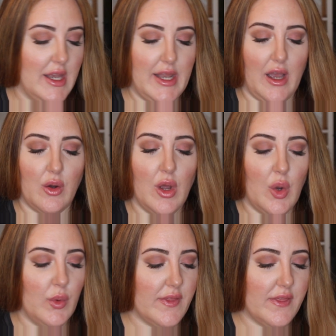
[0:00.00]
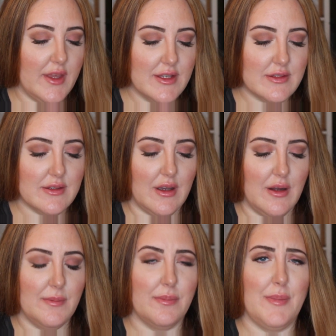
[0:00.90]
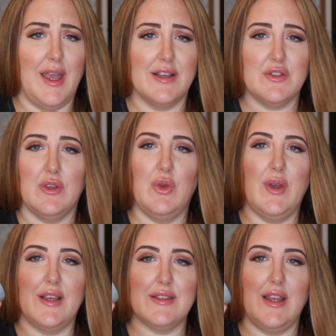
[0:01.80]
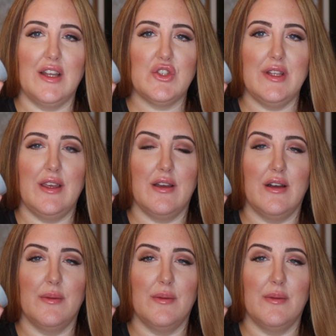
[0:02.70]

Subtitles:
Now, with this mask, you guys can actually